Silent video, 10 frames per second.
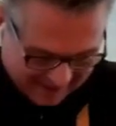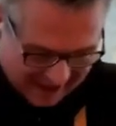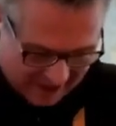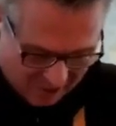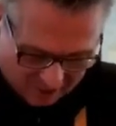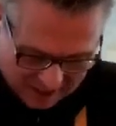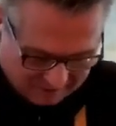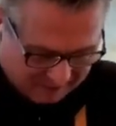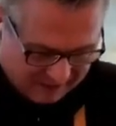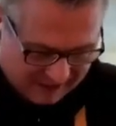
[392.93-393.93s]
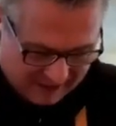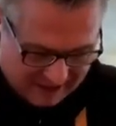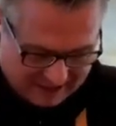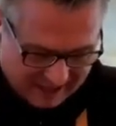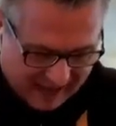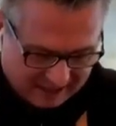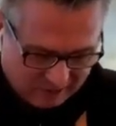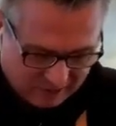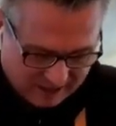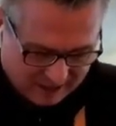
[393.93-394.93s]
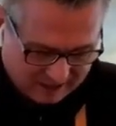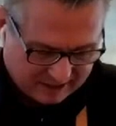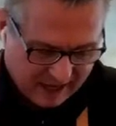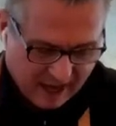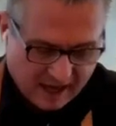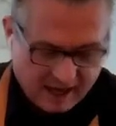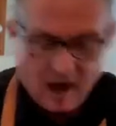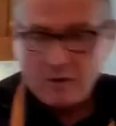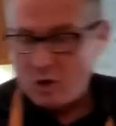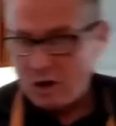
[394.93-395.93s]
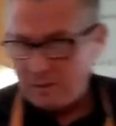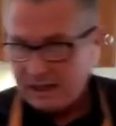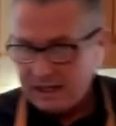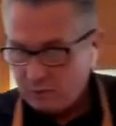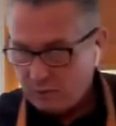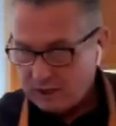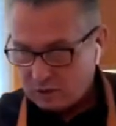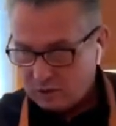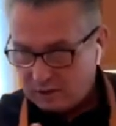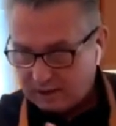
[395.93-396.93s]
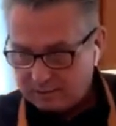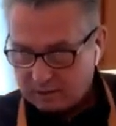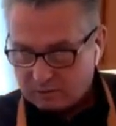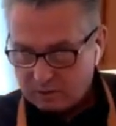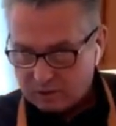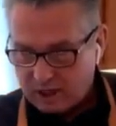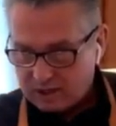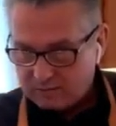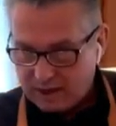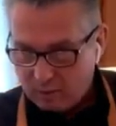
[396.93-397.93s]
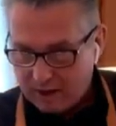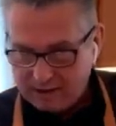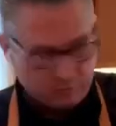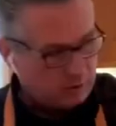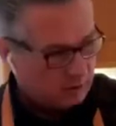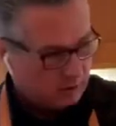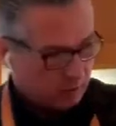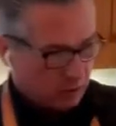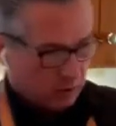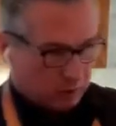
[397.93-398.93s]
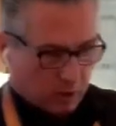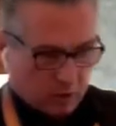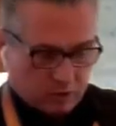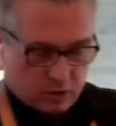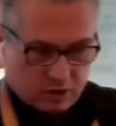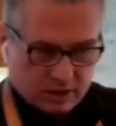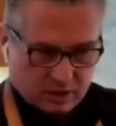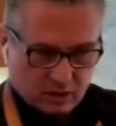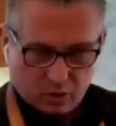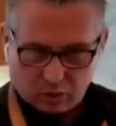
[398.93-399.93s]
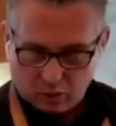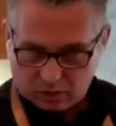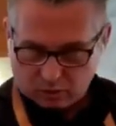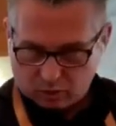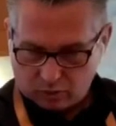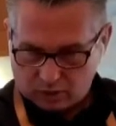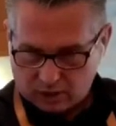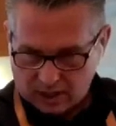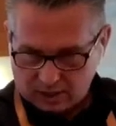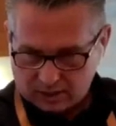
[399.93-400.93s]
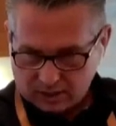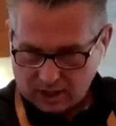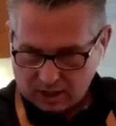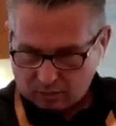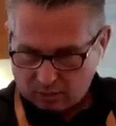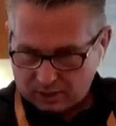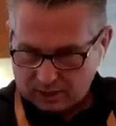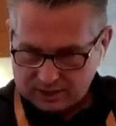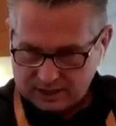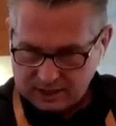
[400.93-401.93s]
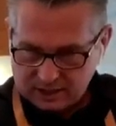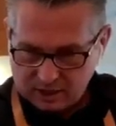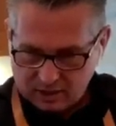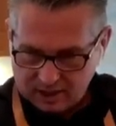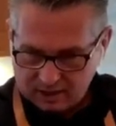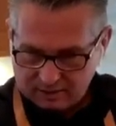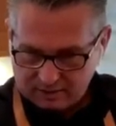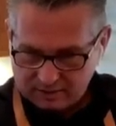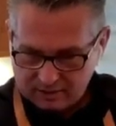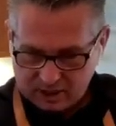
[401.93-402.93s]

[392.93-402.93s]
Yeah, no, that's exactly what it is. Yeah. Now, normally we do a little bit of croutons. My wife will toast some croutons, throw a little seasoning on it.